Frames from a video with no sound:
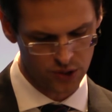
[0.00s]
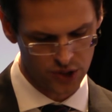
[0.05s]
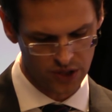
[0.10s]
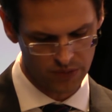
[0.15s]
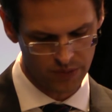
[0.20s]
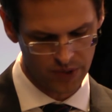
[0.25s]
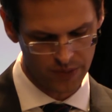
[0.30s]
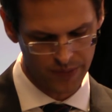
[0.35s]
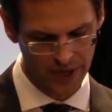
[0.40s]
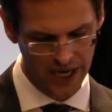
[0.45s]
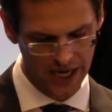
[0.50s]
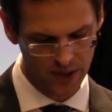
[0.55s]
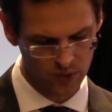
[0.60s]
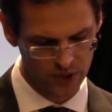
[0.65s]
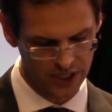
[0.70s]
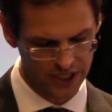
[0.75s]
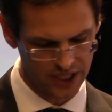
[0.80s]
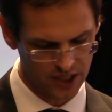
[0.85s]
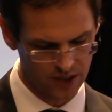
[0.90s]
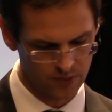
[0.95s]
should be made
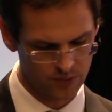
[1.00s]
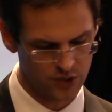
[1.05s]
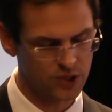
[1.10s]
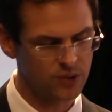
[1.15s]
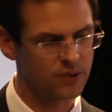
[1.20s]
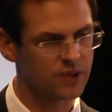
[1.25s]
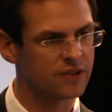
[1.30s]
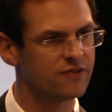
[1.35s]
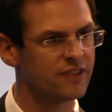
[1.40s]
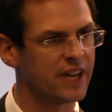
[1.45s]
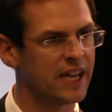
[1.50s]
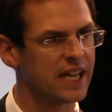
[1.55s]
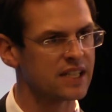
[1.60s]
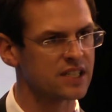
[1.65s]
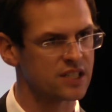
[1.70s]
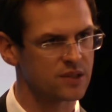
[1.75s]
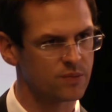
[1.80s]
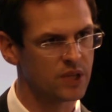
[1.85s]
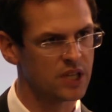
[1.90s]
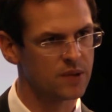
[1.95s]
when it comes to
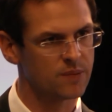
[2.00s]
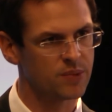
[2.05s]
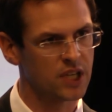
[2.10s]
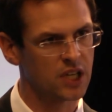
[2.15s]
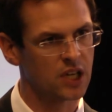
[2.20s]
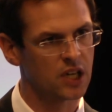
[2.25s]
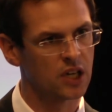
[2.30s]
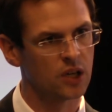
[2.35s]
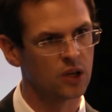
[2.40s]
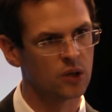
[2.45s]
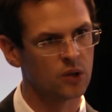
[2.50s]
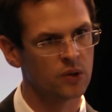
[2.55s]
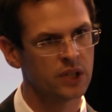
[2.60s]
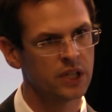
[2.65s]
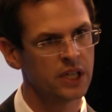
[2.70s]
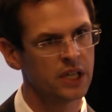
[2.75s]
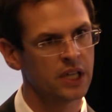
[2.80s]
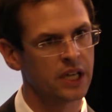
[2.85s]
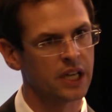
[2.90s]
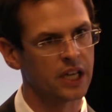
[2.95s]
advanced BPO,
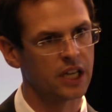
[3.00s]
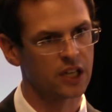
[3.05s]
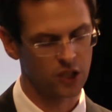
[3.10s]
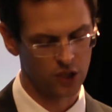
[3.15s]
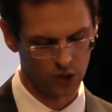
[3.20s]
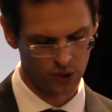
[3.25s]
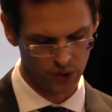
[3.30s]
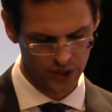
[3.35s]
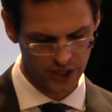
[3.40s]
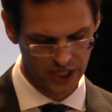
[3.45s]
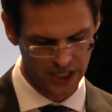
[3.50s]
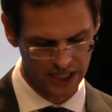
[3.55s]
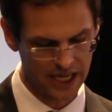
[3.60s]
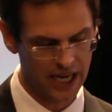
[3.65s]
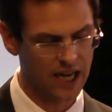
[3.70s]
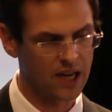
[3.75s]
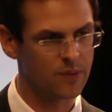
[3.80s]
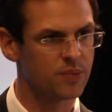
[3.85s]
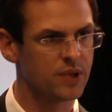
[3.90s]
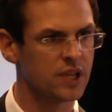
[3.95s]
including
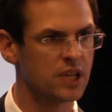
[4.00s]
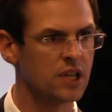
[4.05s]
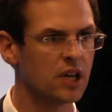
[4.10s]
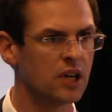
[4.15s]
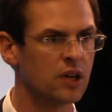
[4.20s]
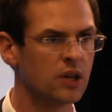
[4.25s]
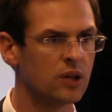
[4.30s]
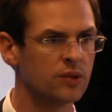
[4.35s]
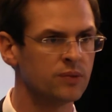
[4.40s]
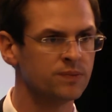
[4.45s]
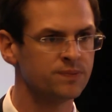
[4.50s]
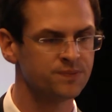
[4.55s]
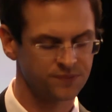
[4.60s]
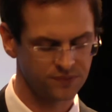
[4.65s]
KPO,